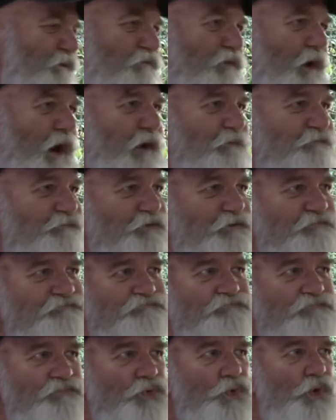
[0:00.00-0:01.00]
it a break for
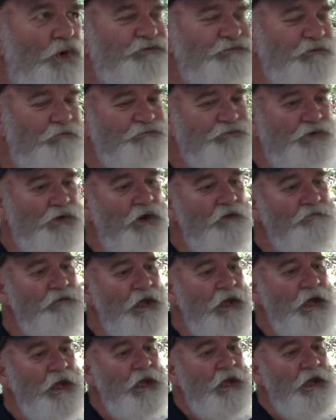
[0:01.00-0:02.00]
quite some time.
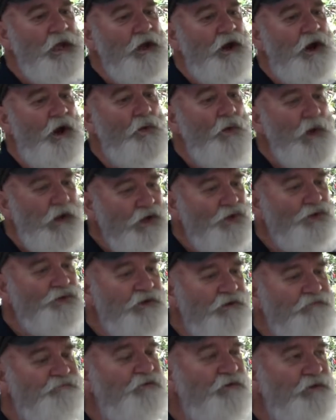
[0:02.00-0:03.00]
I went
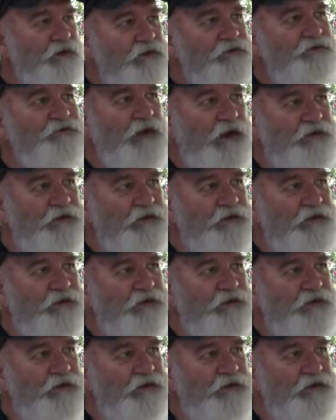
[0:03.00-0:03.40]
looking for another